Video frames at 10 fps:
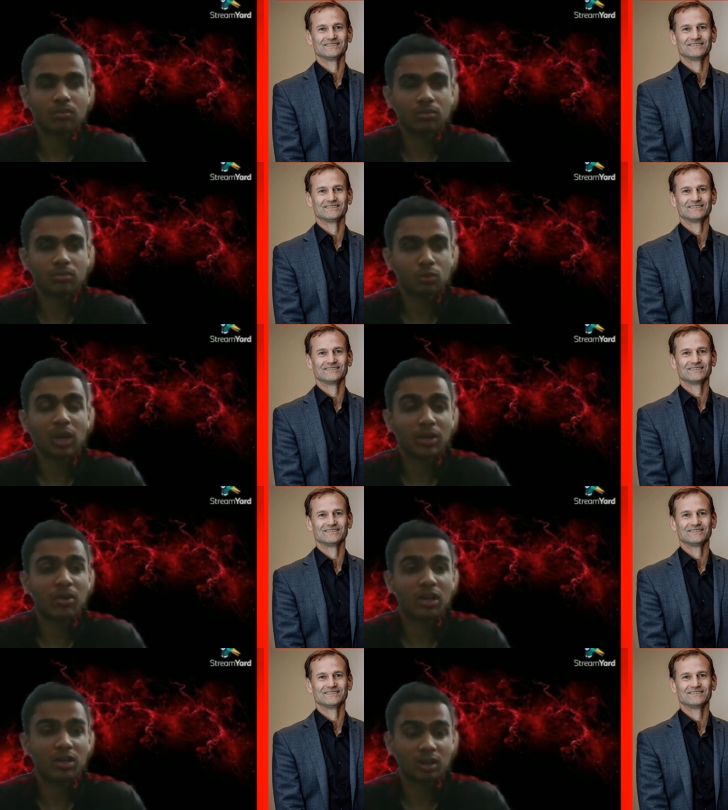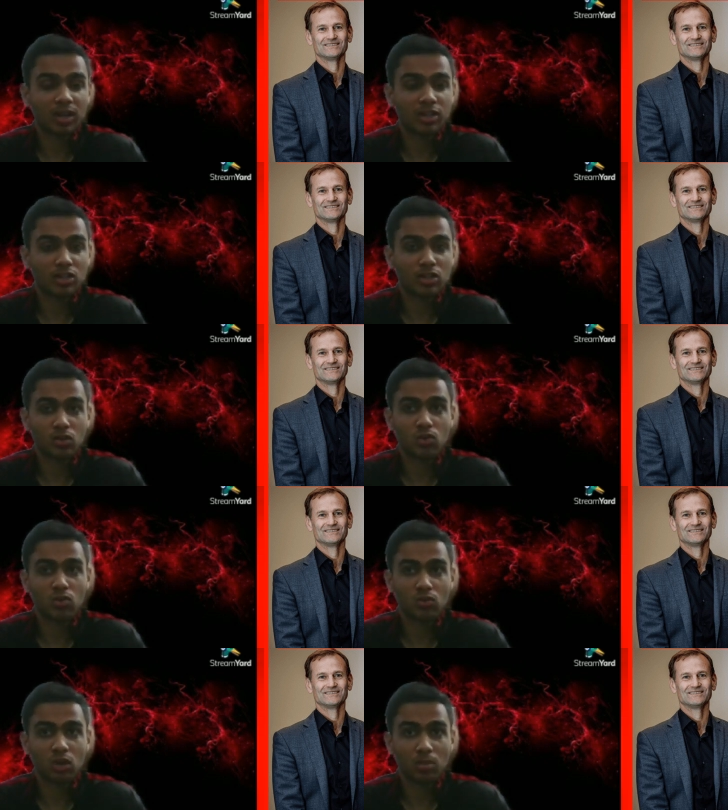Speaker 1: 20 million gets you
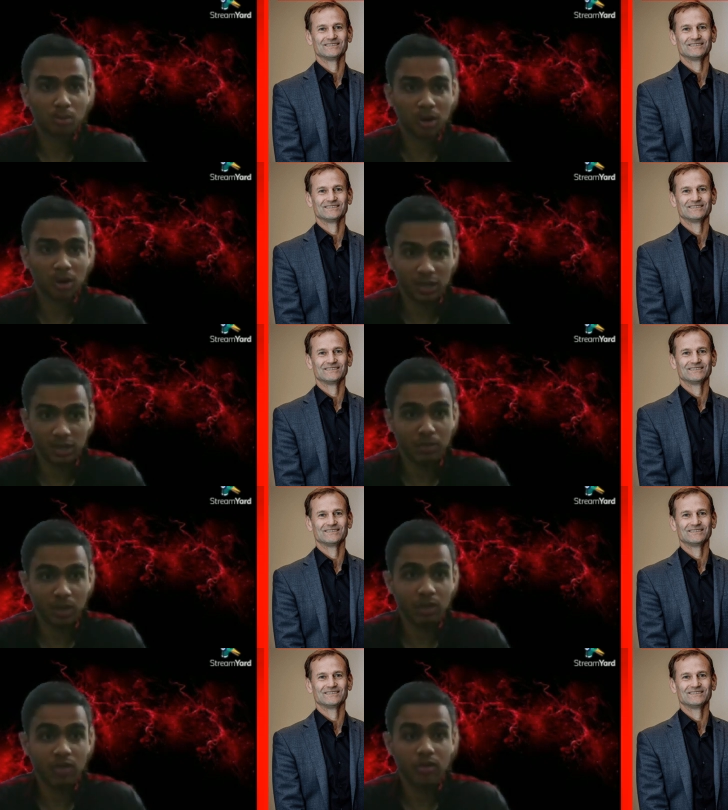a Premier League player.